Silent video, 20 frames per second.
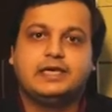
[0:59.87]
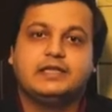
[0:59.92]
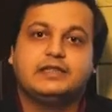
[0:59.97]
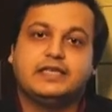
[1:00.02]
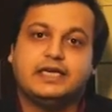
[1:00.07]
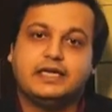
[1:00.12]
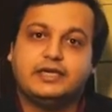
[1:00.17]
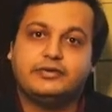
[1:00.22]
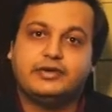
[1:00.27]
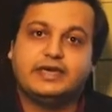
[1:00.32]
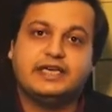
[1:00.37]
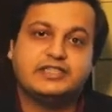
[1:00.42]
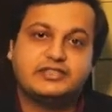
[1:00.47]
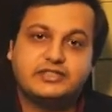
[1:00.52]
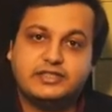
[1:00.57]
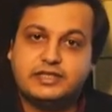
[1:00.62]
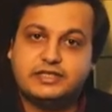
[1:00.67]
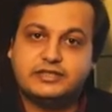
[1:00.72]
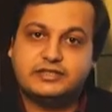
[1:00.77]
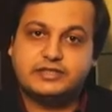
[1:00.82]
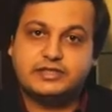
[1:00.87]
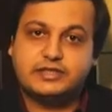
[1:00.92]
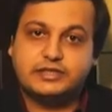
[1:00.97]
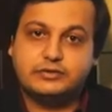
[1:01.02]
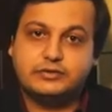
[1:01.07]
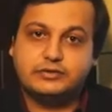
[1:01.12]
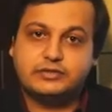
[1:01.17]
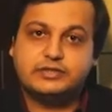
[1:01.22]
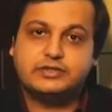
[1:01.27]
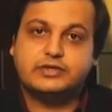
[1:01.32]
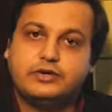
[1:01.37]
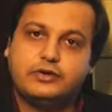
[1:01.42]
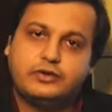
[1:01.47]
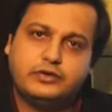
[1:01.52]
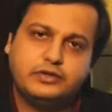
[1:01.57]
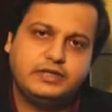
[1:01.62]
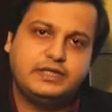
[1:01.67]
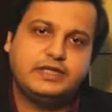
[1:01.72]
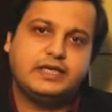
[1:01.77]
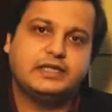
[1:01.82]
The educational institutes,
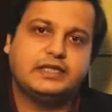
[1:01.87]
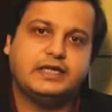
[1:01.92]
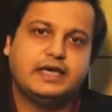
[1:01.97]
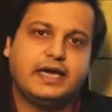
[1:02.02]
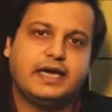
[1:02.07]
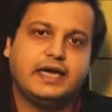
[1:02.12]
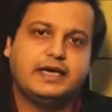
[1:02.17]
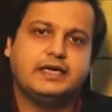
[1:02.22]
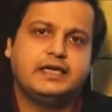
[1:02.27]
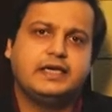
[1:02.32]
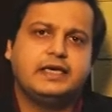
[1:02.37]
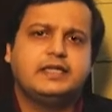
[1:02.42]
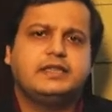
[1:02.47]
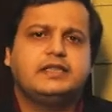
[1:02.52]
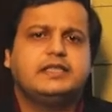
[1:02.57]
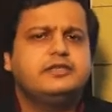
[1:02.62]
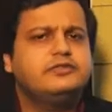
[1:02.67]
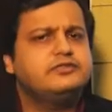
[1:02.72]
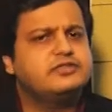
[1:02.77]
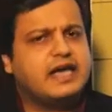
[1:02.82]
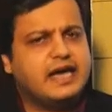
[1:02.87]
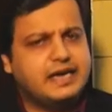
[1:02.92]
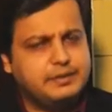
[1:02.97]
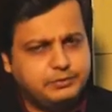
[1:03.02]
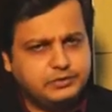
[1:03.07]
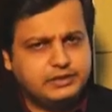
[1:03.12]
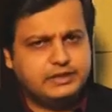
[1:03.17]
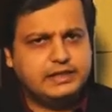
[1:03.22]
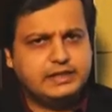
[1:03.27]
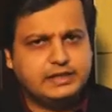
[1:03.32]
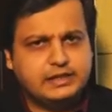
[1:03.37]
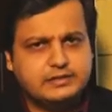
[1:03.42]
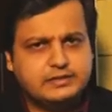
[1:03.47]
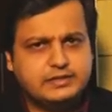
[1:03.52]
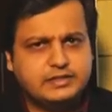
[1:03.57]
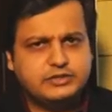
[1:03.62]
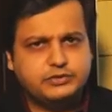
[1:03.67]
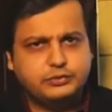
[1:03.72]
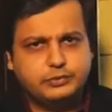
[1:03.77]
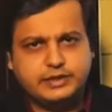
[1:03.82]
on the other hand, they use hypothetical
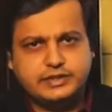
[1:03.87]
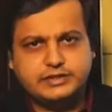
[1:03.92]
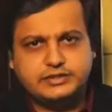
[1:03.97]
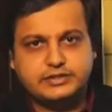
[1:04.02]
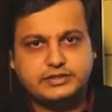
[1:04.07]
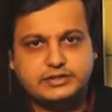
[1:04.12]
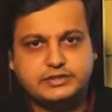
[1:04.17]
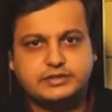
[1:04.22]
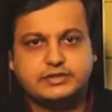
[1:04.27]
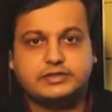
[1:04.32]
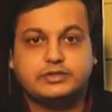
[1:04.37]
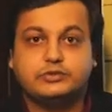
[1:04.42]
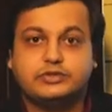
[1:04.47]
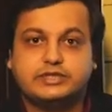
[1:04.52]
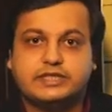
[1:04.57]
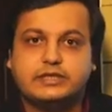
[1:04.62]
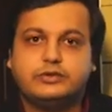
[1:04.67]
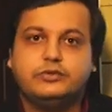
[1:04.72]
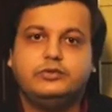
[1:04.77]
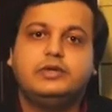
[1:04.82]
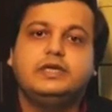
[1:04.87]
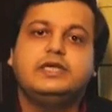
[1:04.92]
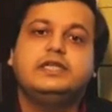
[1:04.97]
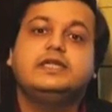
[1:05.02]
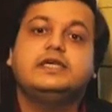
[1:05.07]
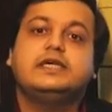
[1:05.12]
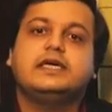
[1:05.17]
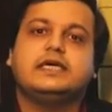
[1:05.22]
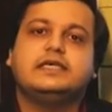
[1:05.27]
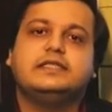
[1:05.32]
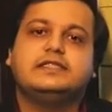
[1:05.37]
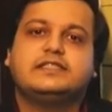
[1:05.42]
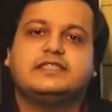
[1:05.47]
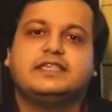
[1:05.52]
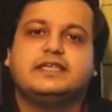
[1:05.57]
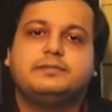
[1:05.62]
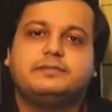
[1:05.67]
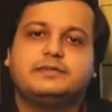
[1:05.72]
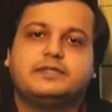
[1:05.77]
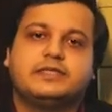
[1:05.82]
situations to check only the
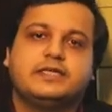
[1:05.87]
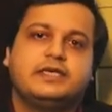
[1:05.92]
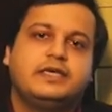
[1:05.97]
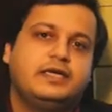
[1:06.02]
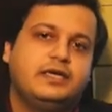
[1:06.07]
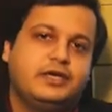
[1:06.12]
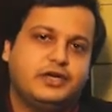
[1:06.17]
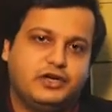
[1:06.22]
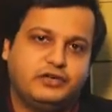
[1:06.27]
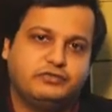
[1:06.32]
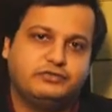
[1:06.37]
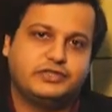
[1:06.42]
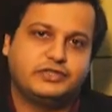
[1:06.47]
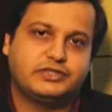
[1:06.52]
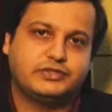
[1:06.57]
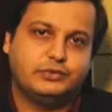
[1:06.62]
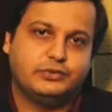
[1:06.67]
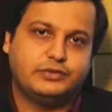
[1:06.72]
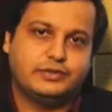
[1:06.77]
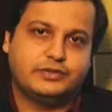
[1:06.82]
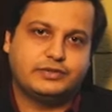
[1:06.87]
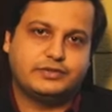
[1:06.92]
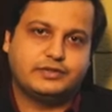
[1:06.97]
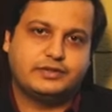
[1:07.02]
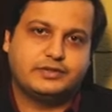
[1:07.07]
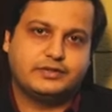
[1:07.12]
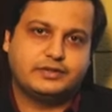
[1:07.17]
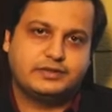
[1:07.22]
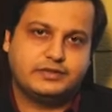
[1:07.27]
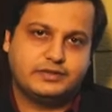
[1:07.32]
concepts of the students.